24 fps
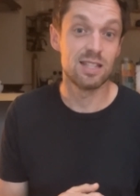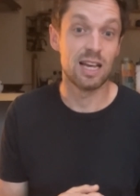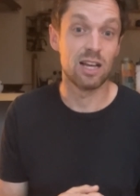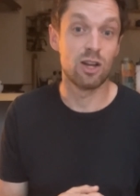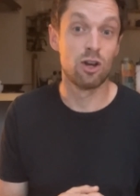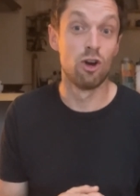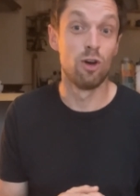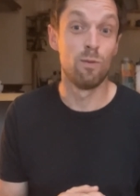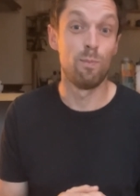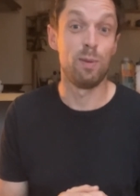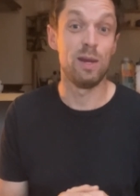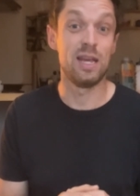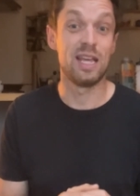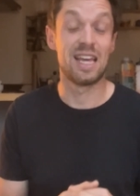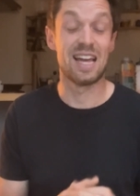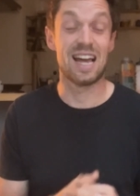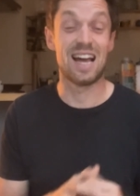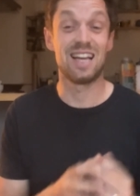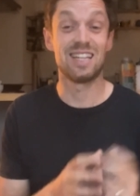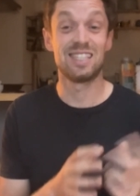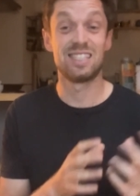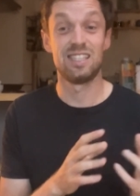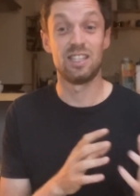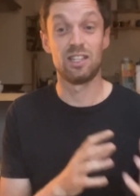That could be
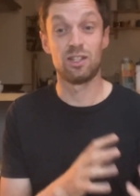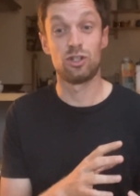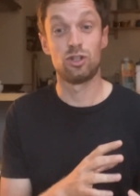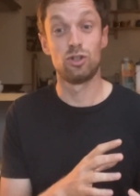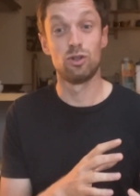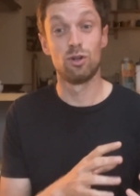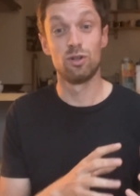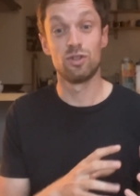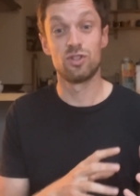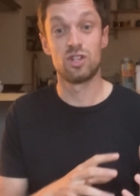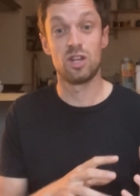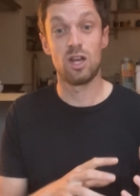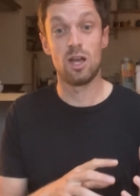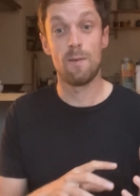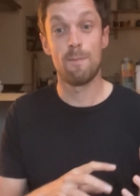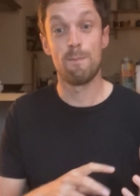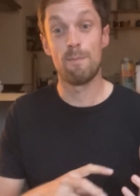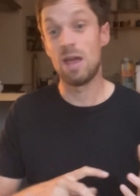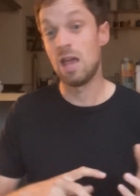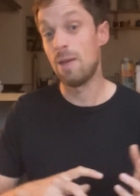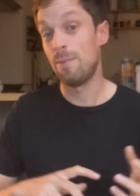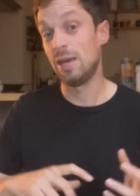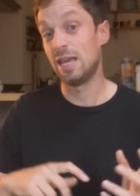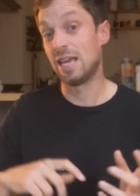gas in the short
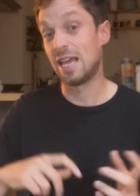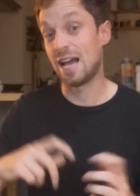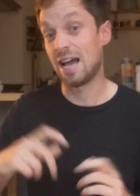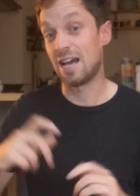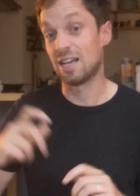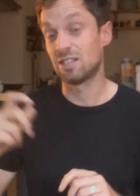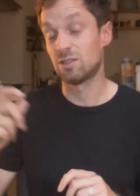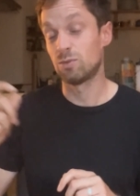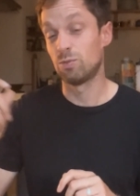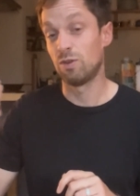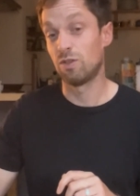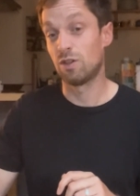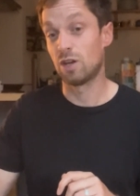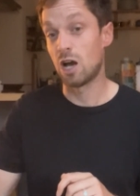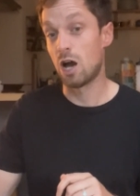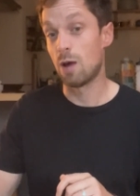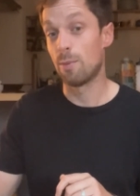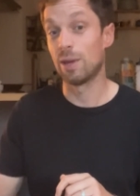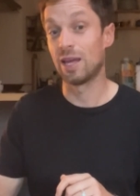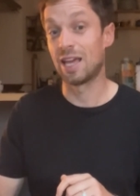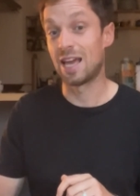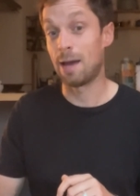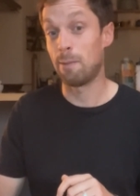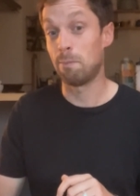term, maybe gas with
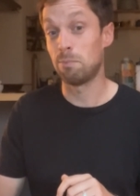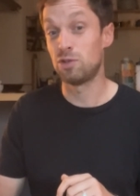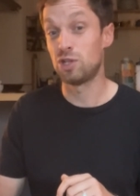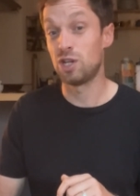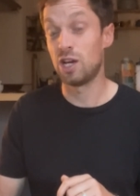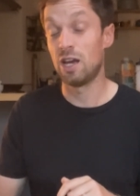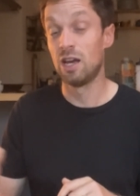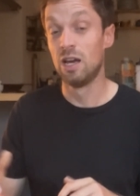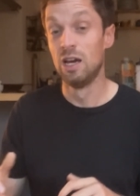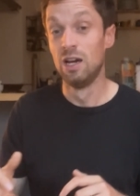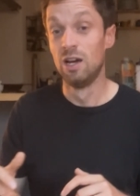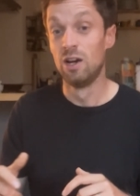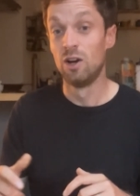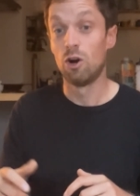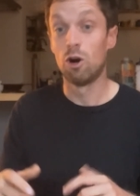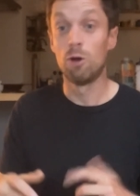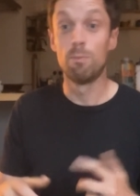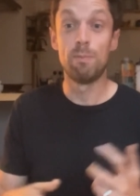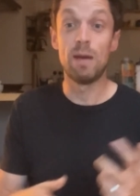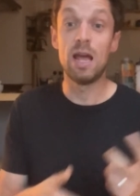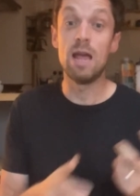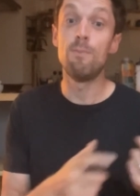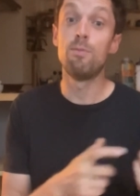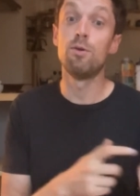carbon capture, or
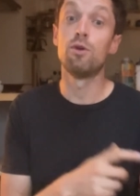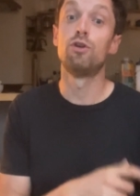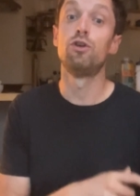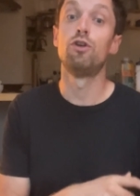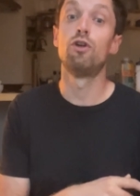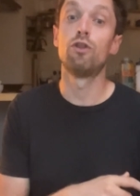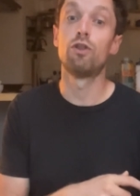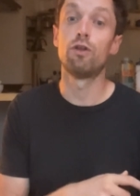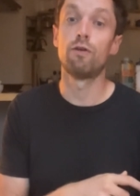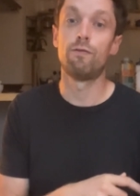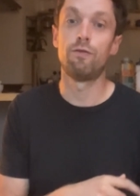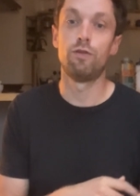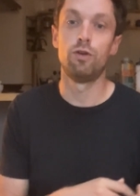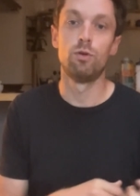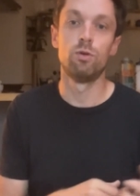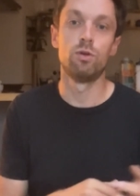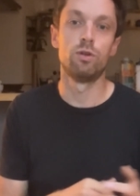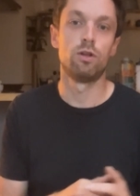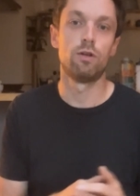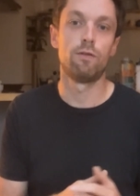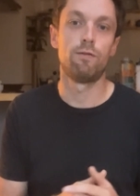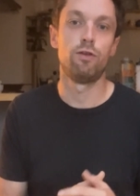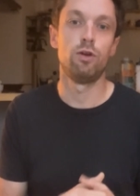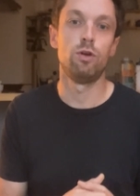maybe another fuel
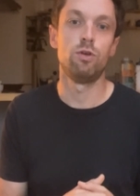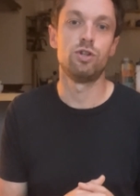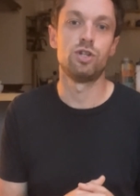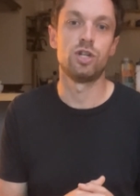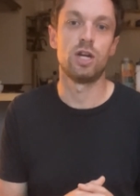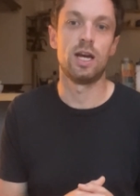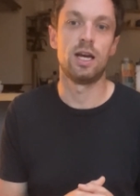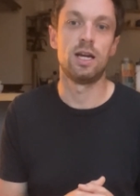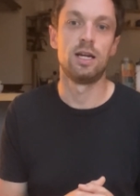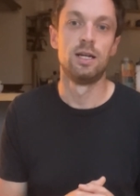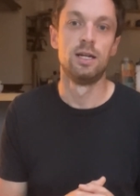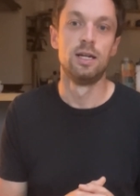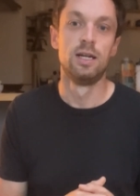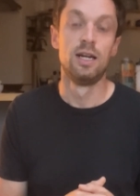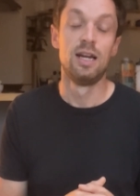in the future.